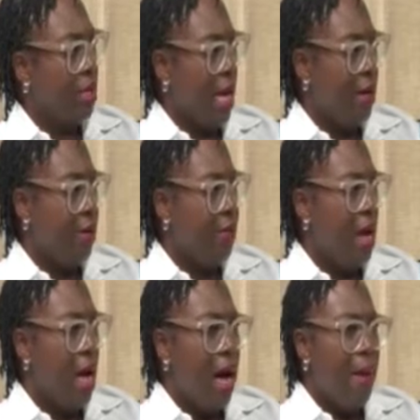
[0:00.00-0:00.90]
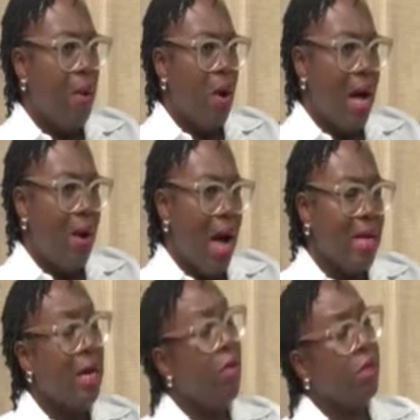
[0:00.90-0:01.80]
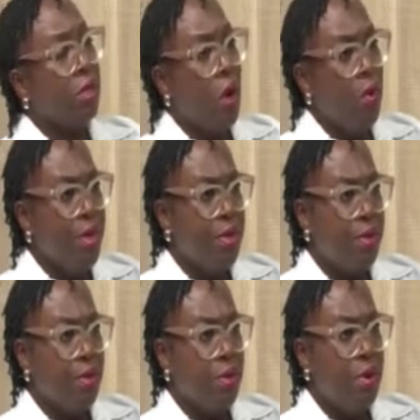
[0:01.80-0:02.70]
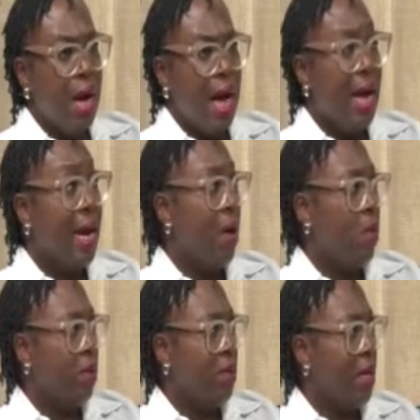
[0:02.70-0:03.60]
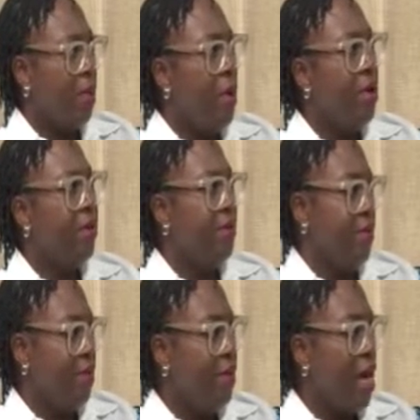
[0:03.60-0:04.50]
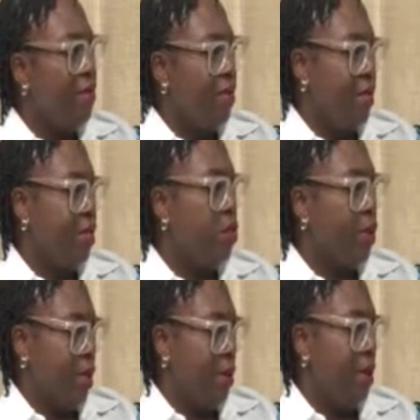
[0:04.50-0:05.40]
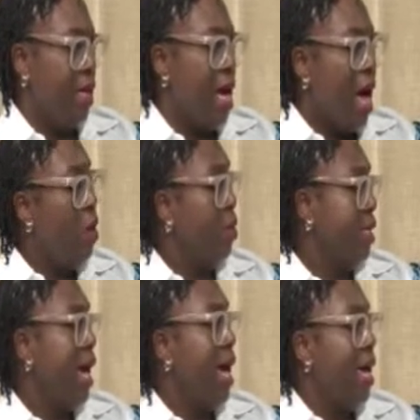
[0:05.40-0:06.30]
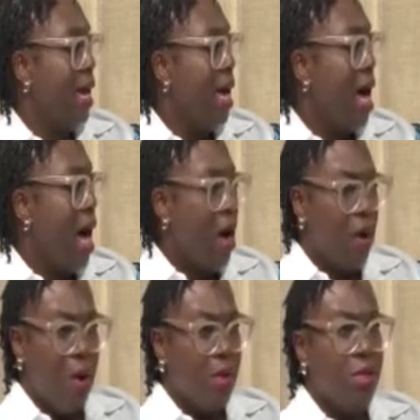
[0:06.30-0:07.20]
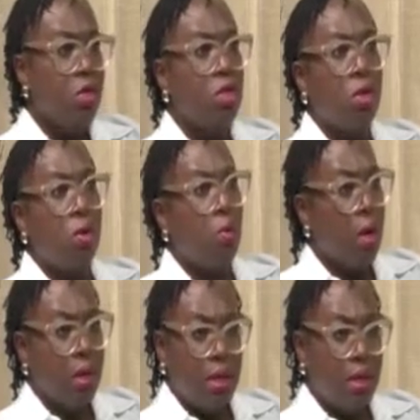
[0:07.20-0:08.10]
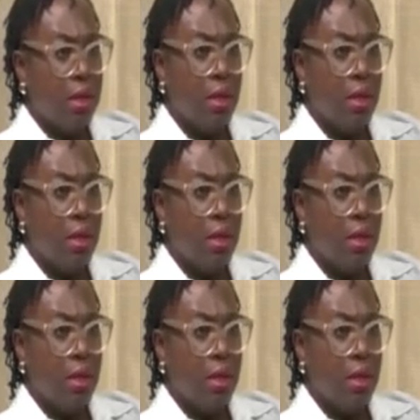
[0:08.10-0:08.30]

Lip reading: kind of, but as I was going through and I was at the point of even having hysterectomy, I was scared. I wasn't sure what